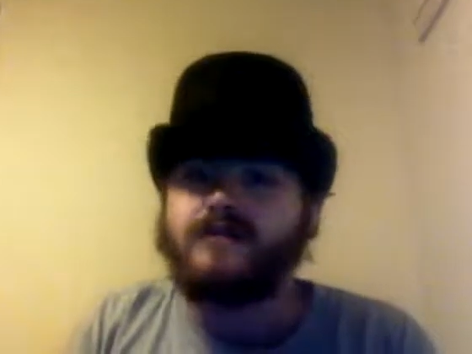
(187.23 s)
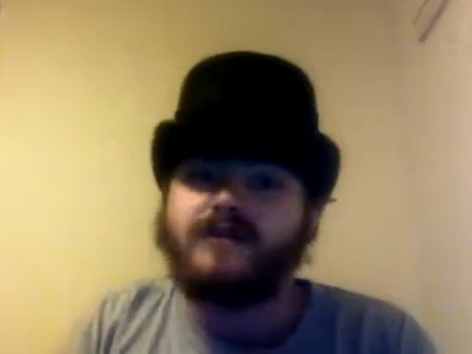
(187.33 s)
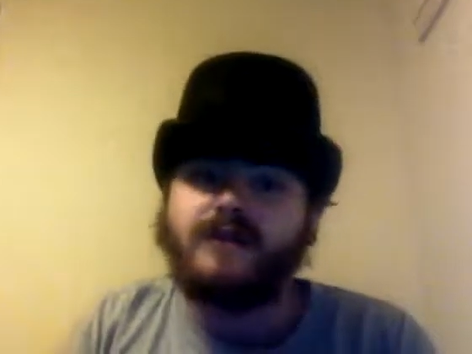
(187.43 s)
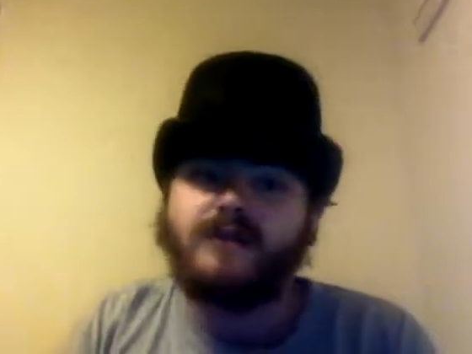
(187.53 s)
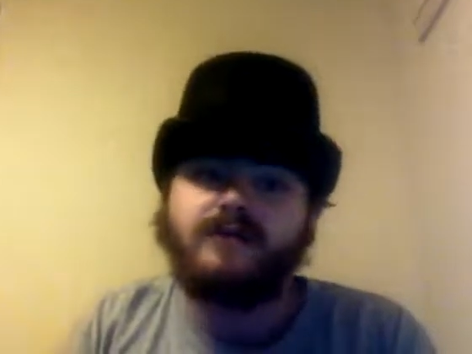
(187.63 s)

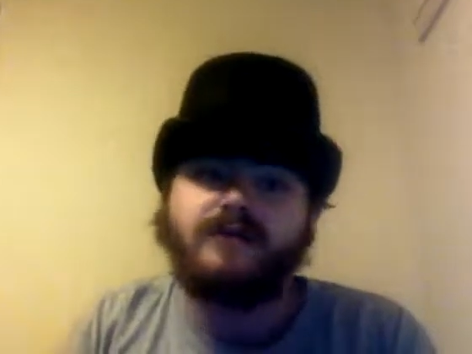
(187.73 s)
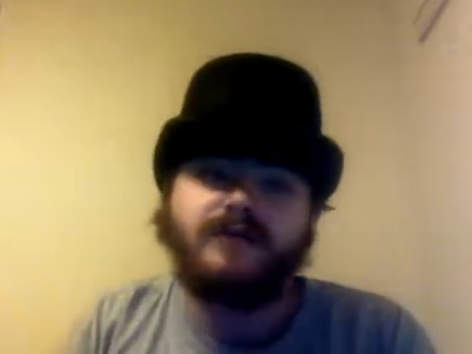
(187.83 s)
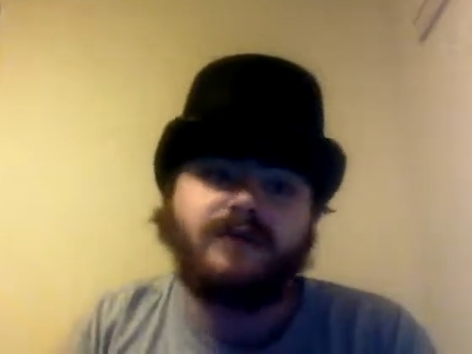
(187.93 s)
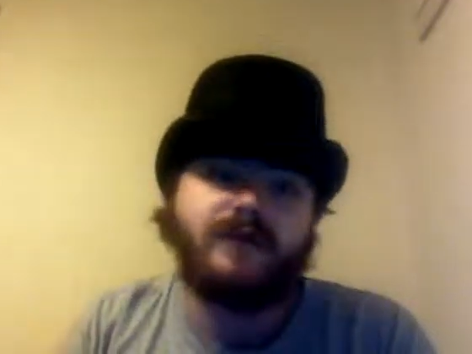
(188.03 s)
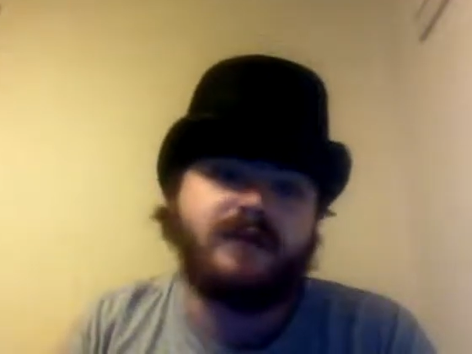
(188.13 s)
but,
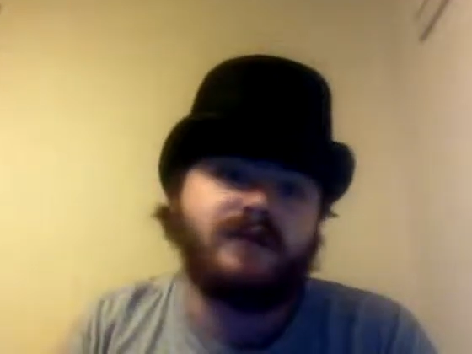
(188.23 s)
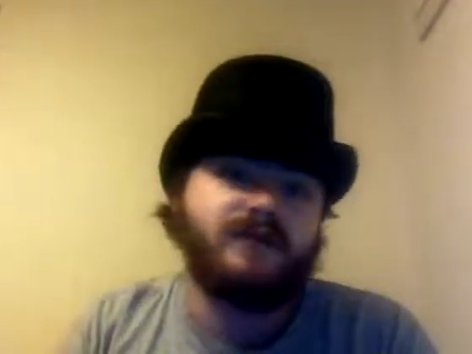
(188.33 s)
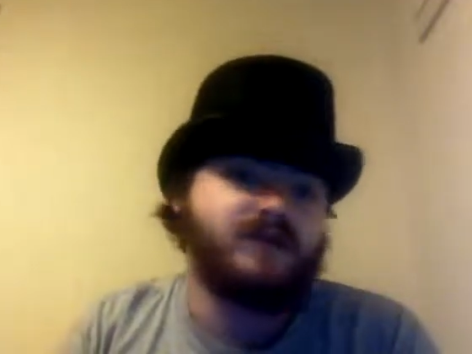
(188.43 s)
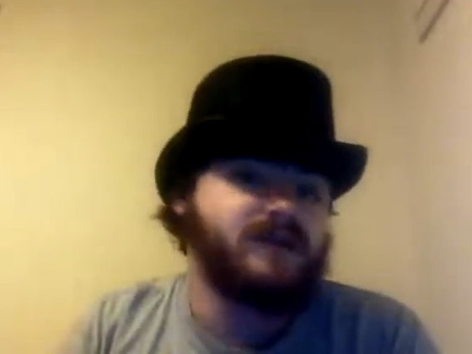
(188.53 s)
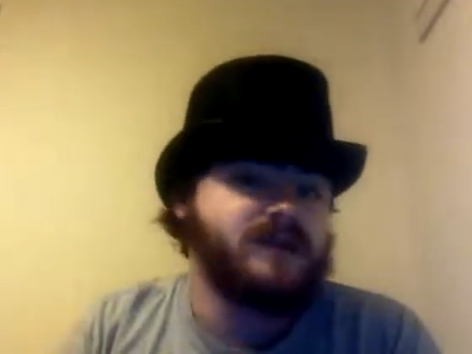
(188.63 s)
like,
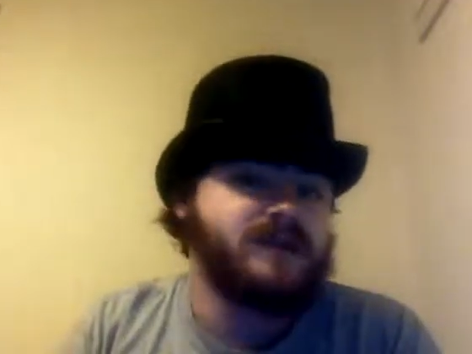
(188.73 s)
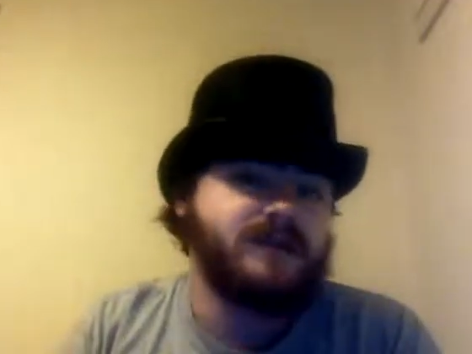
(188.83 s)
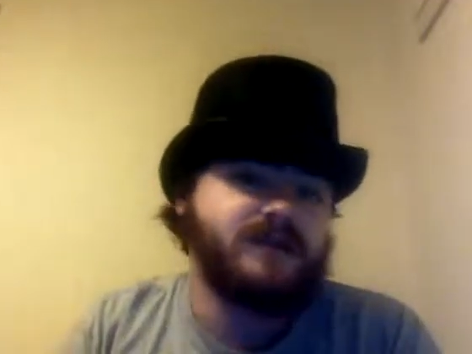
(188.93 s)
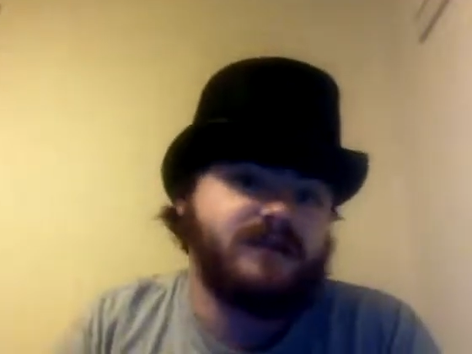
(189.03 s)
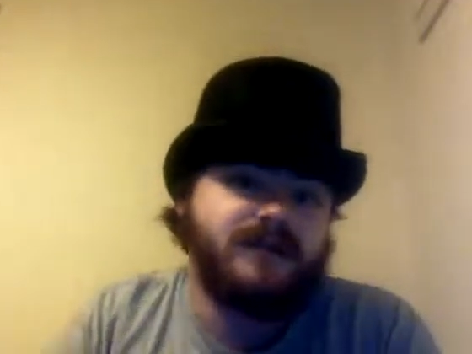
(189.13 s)
we're just
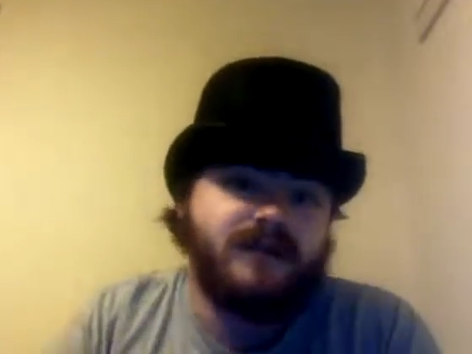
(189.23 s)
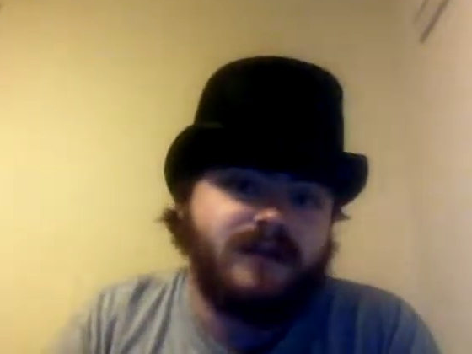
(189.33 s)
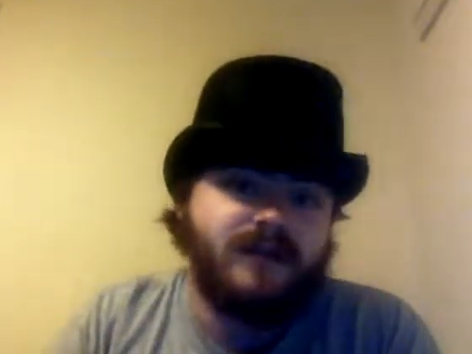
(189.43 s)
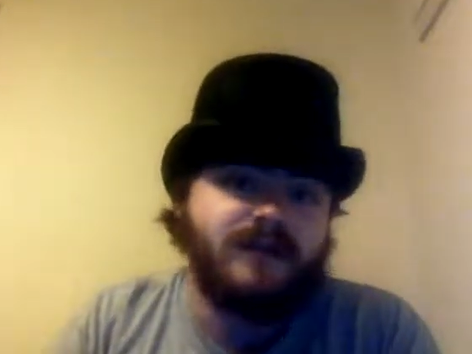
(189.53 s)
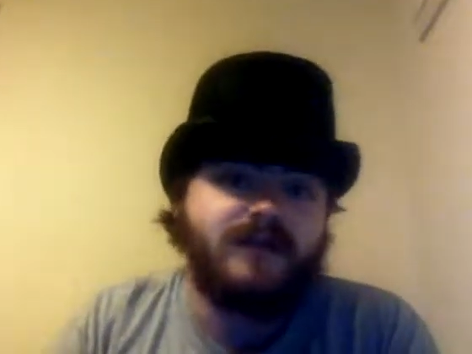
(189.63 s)
like,
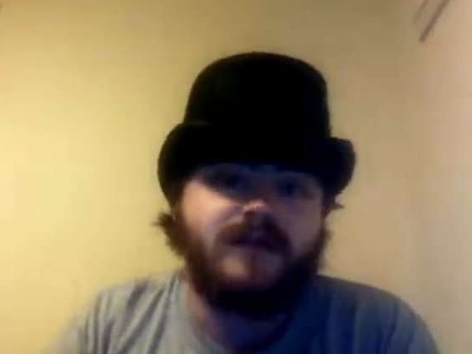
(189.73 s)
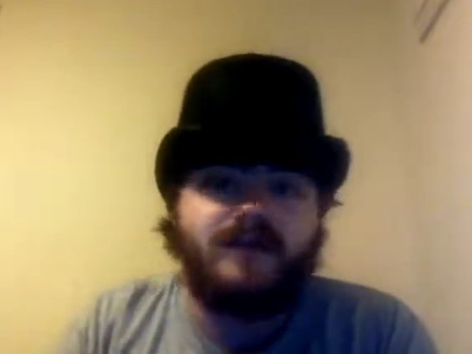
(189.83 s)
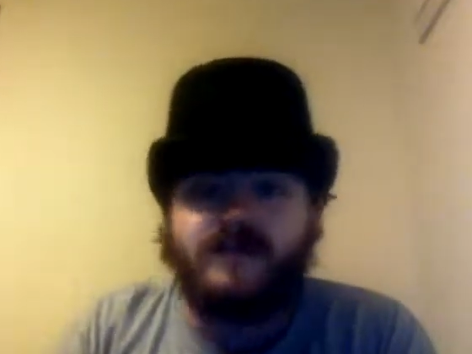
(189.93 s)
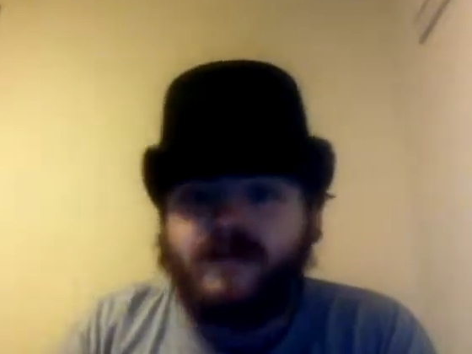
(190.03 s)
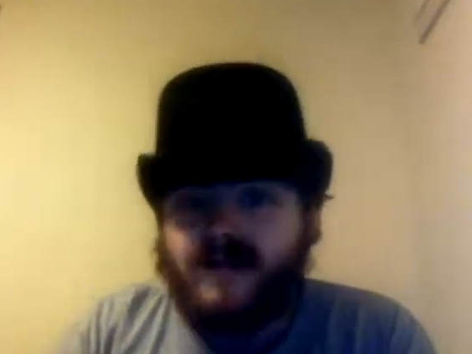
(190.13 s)
alright,
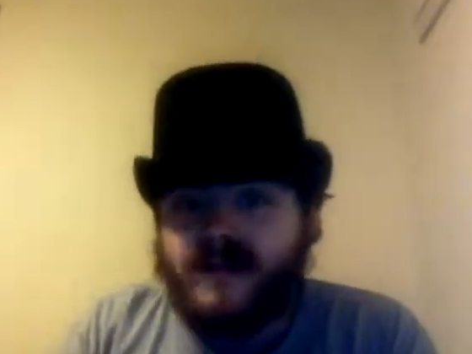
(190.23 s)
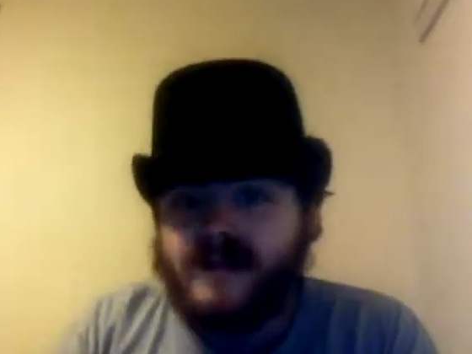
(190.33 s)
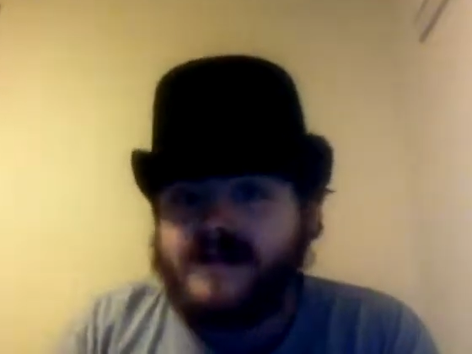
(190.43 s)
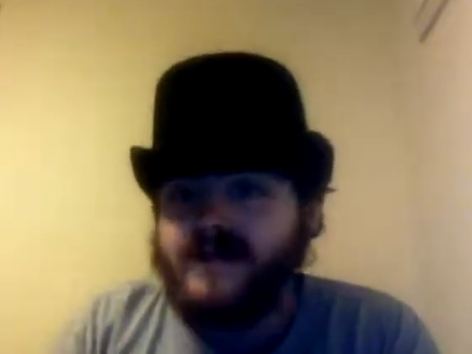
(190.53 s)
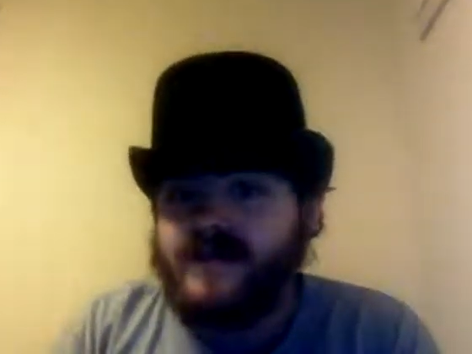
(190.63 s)
what
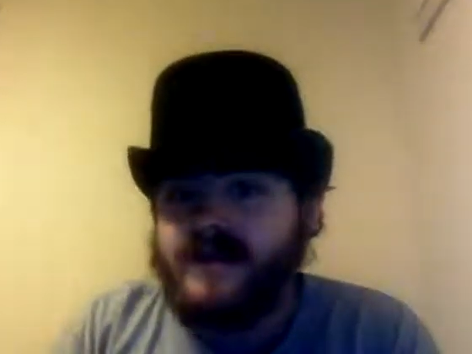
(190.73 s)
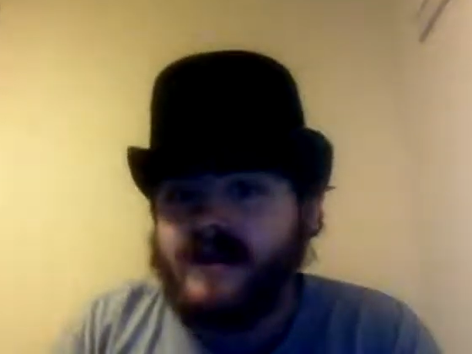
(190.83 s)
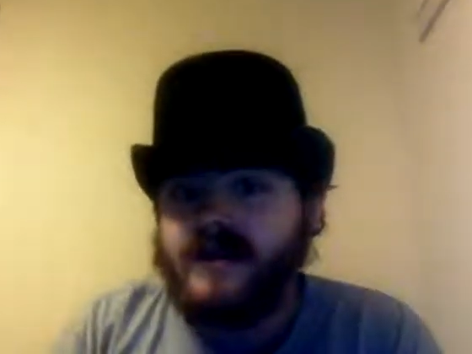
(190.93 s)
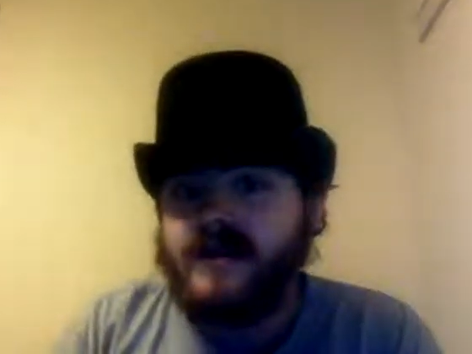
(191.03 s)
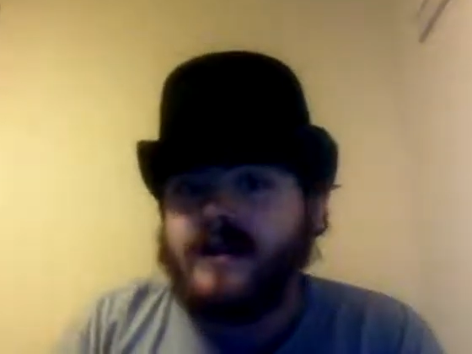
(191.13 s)
else have you
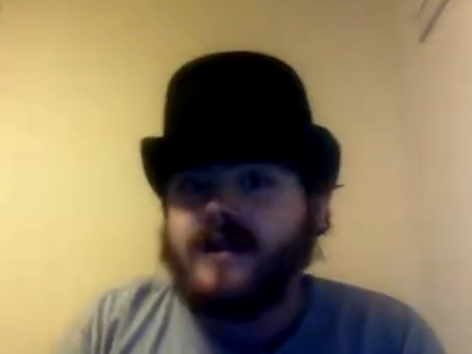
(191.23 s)
got?